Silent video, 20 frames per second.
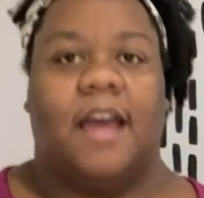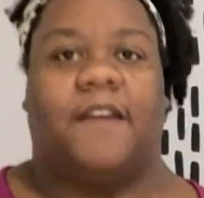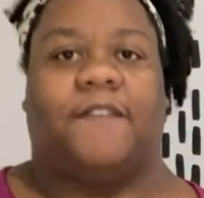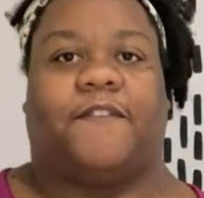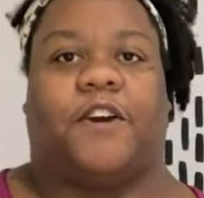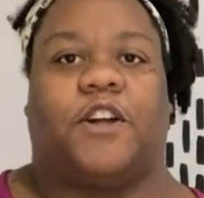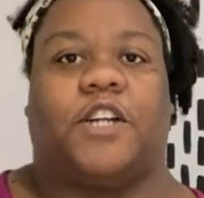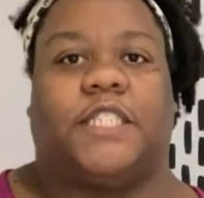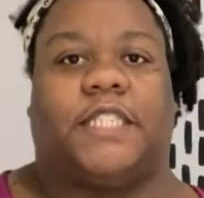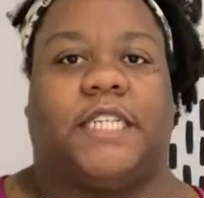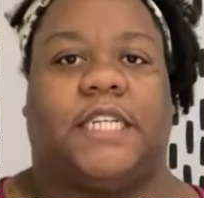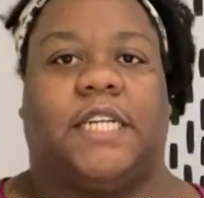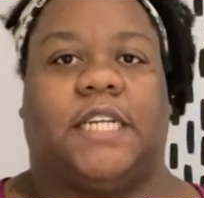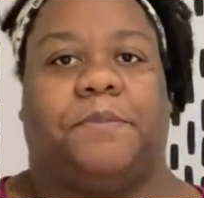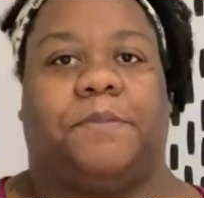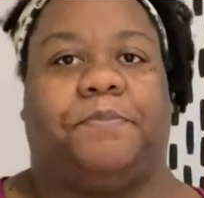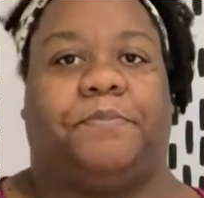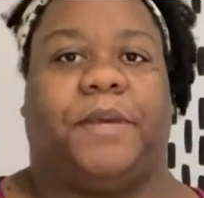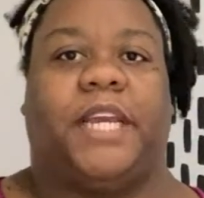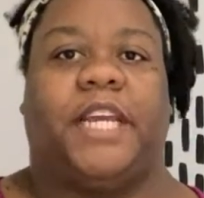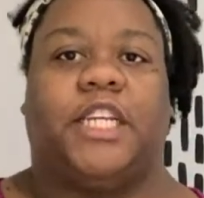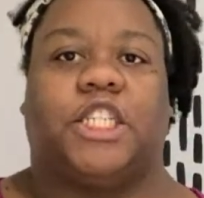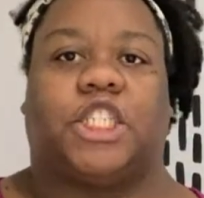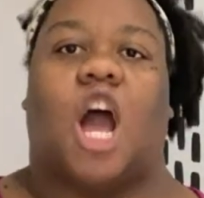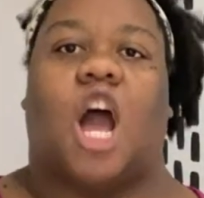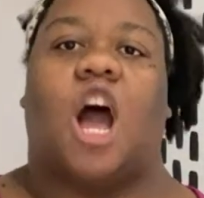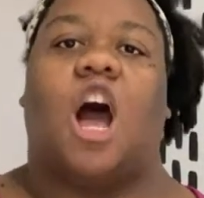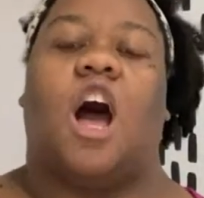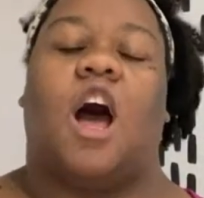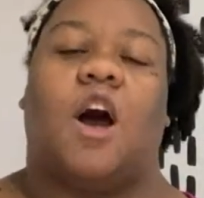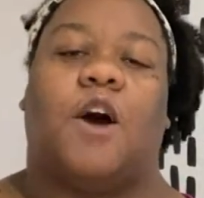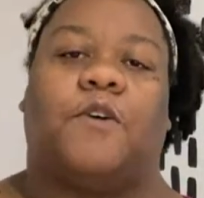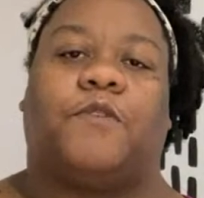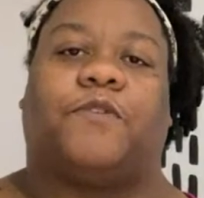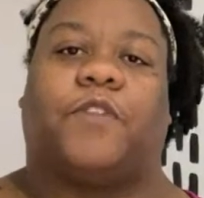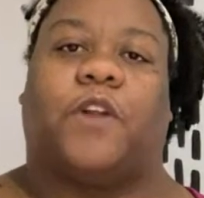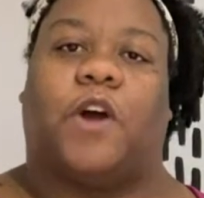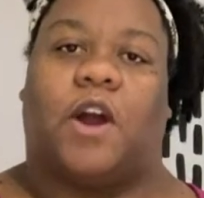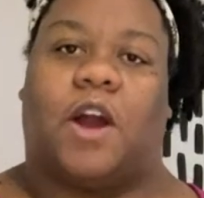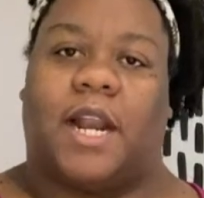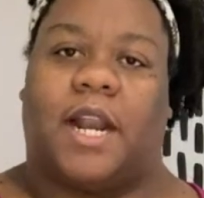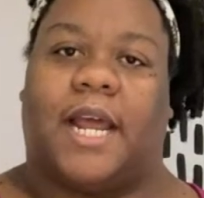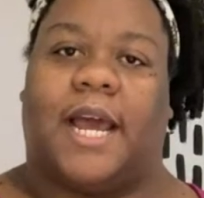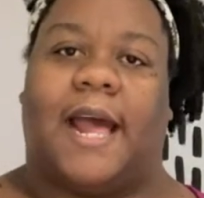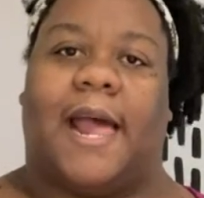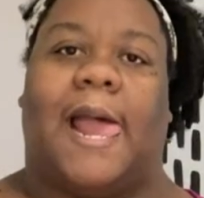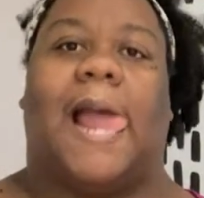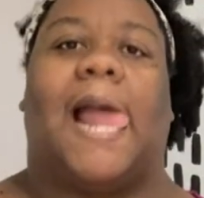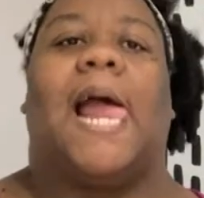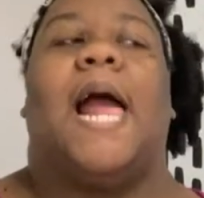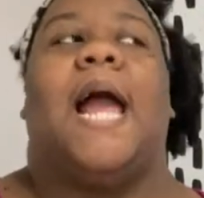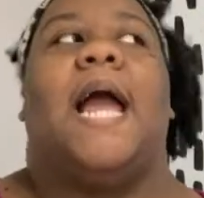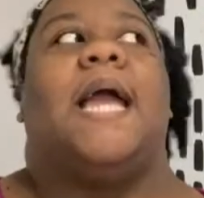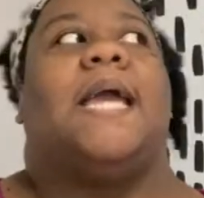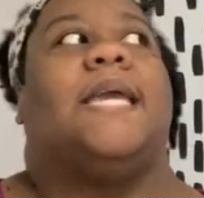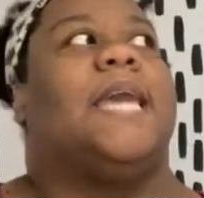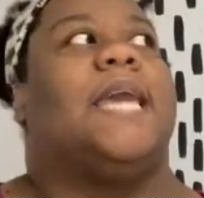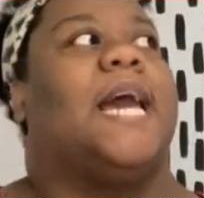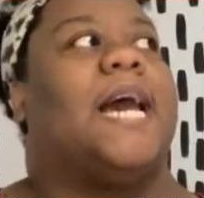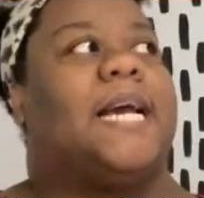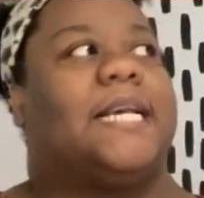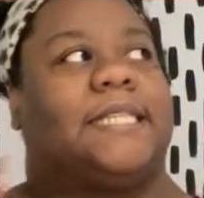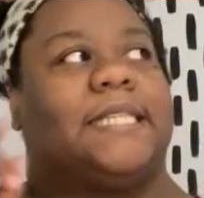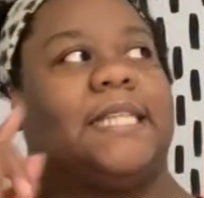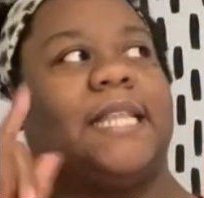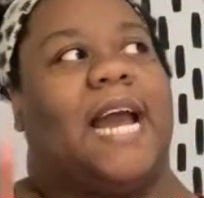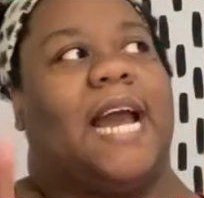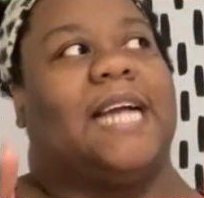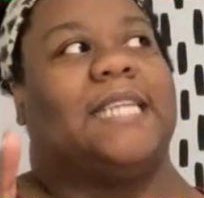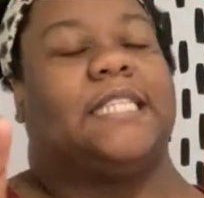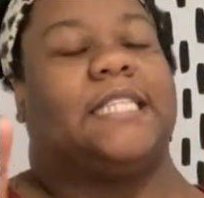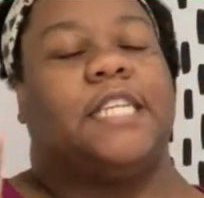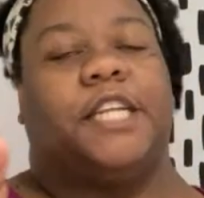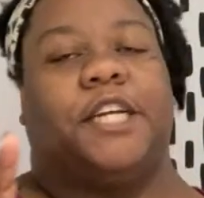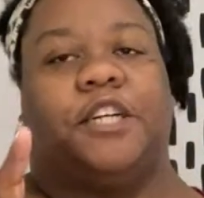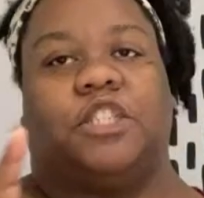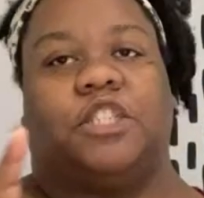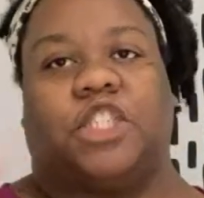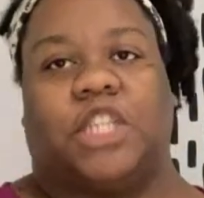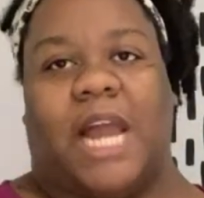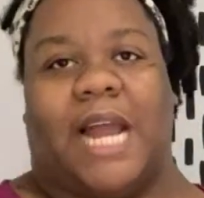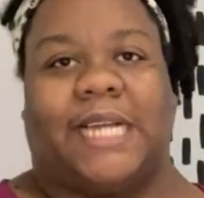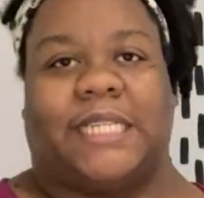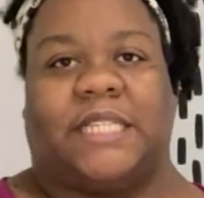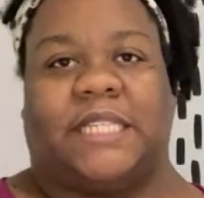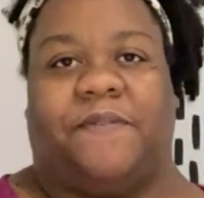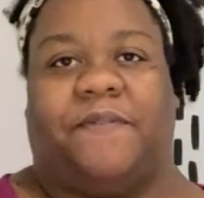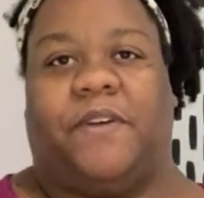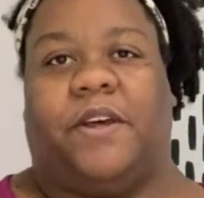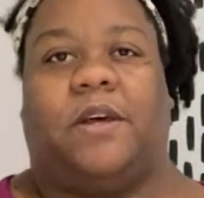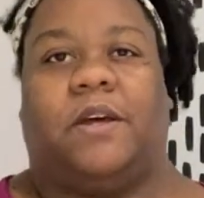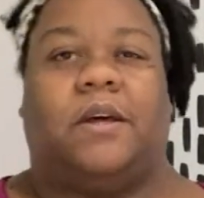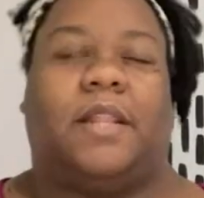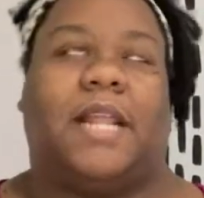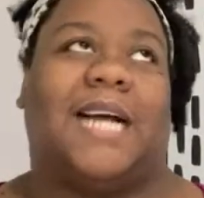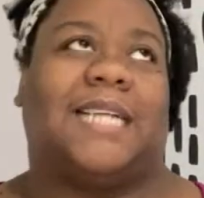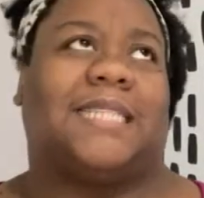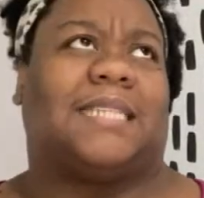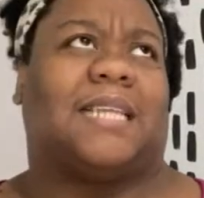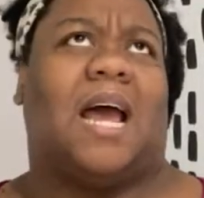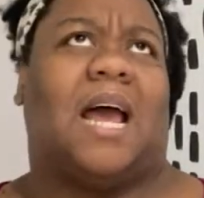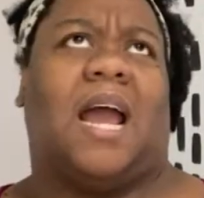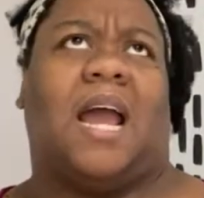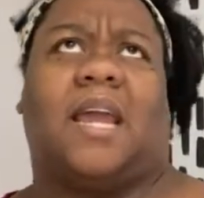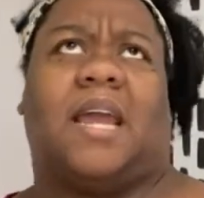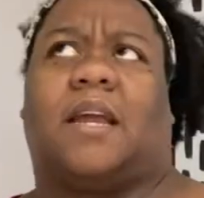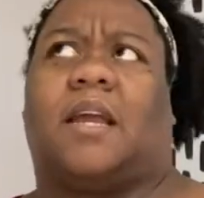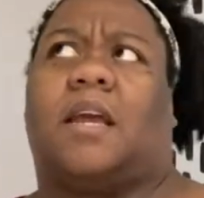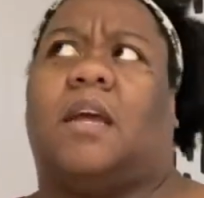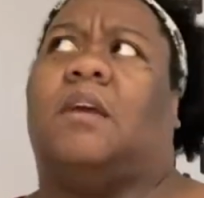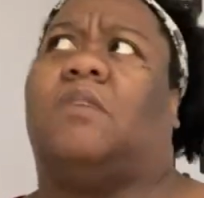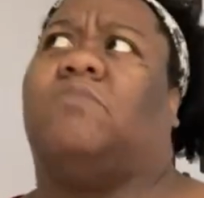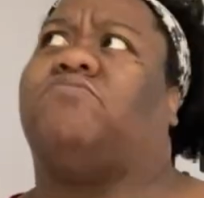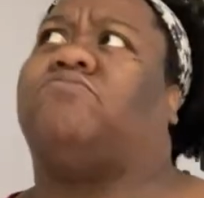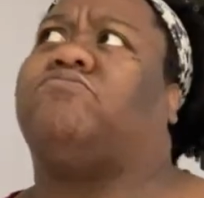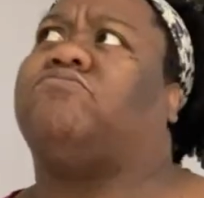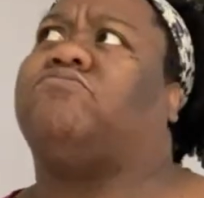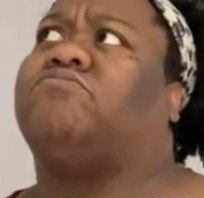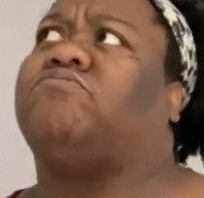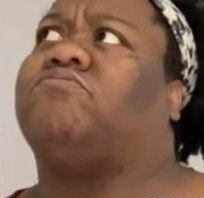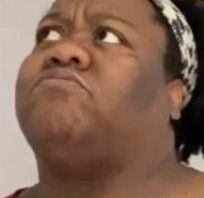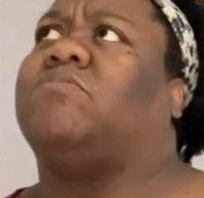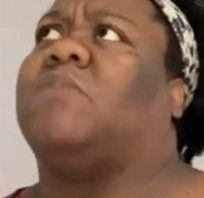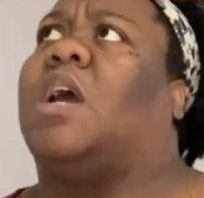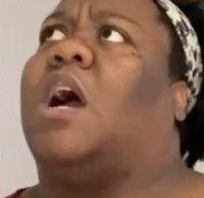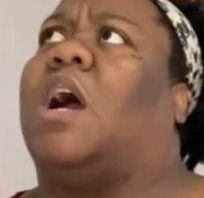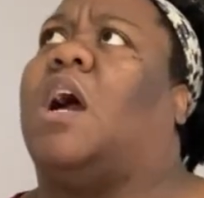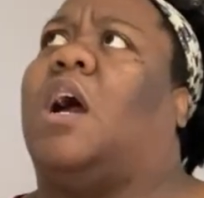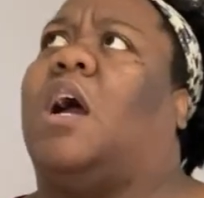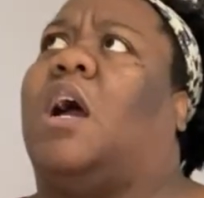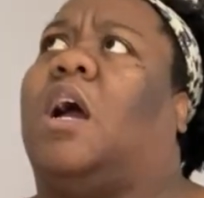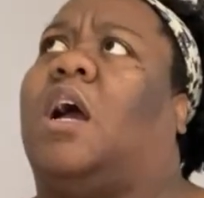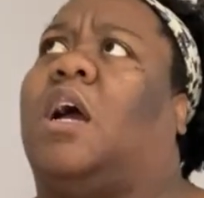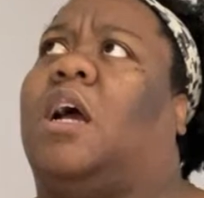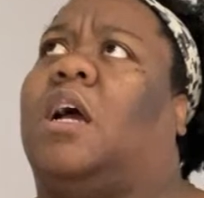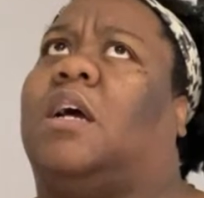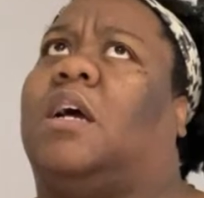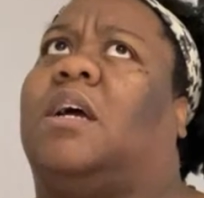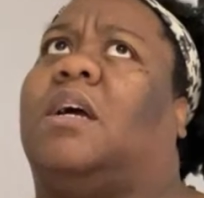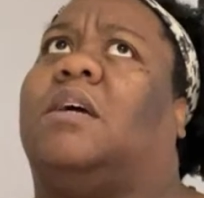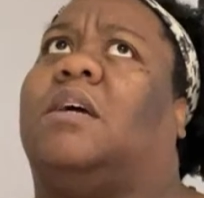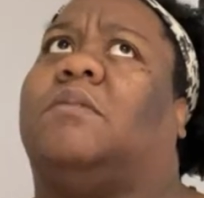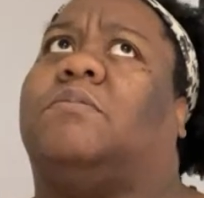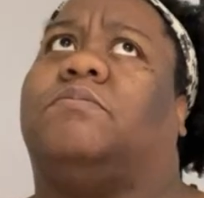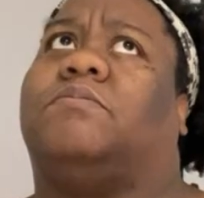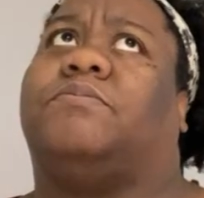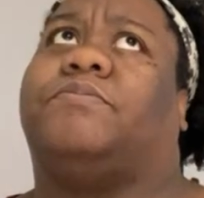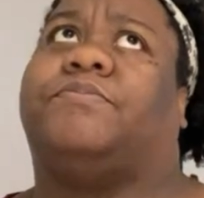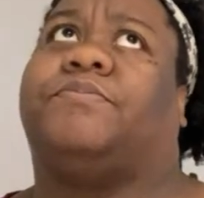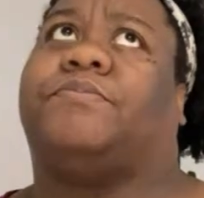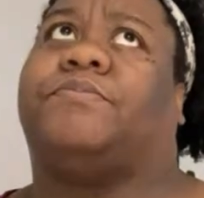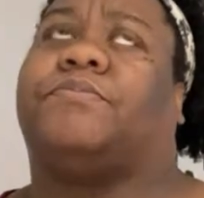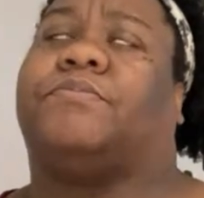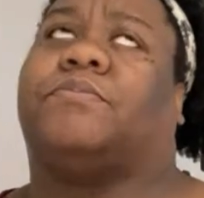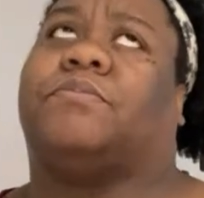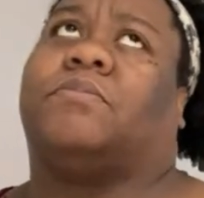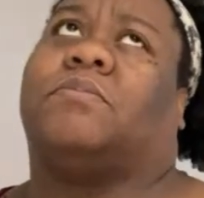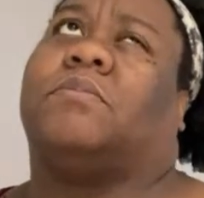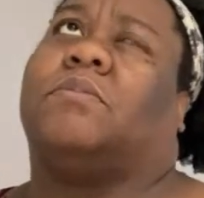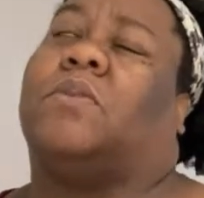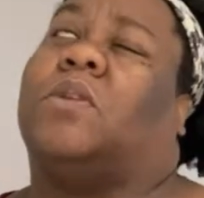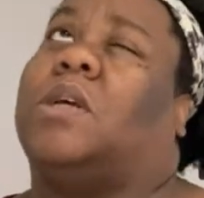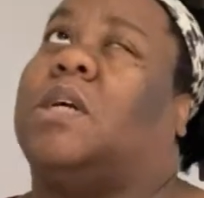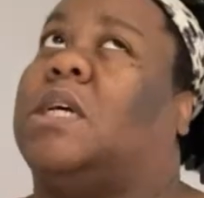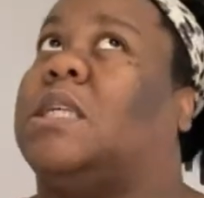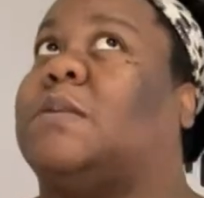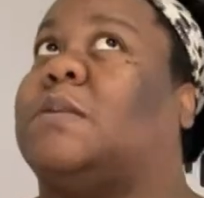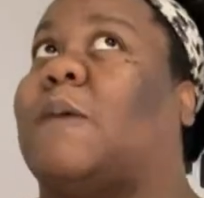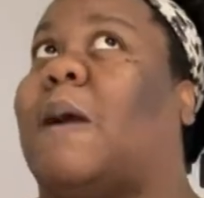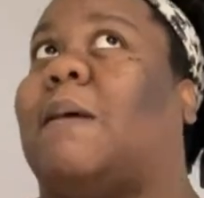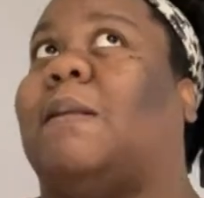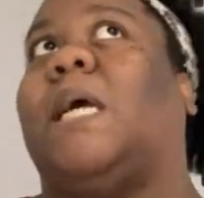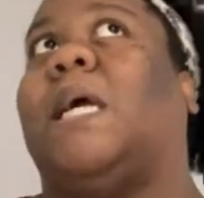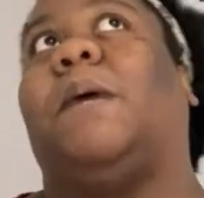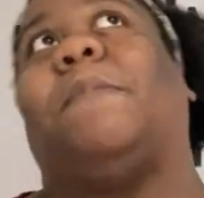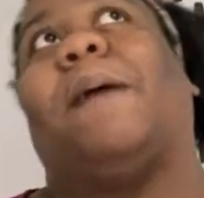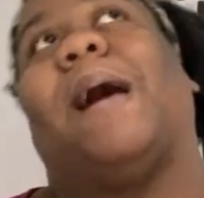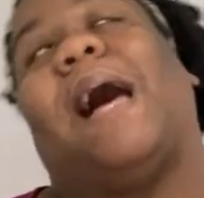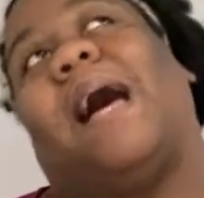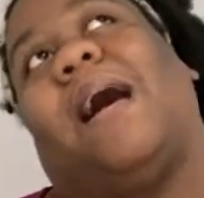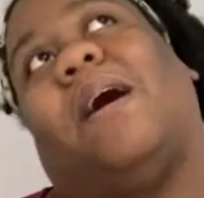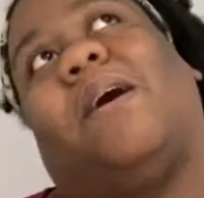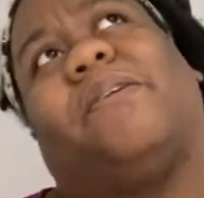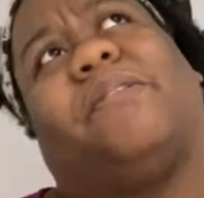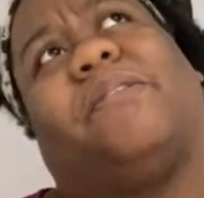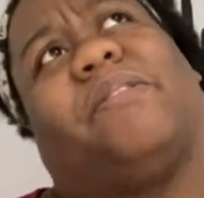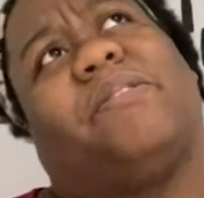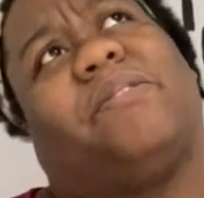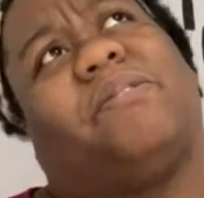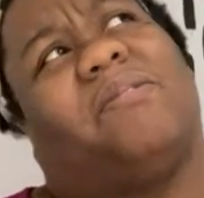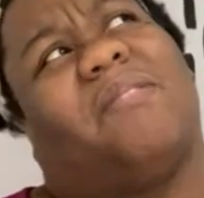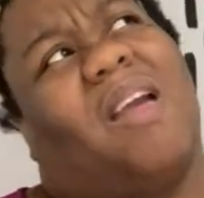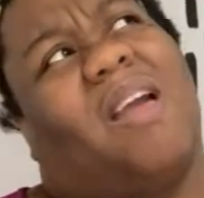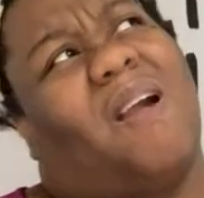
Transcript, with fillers: Fernandina Beach. Oh, Florida. Yes, that's near Jacksonville. That's like, it's probably about,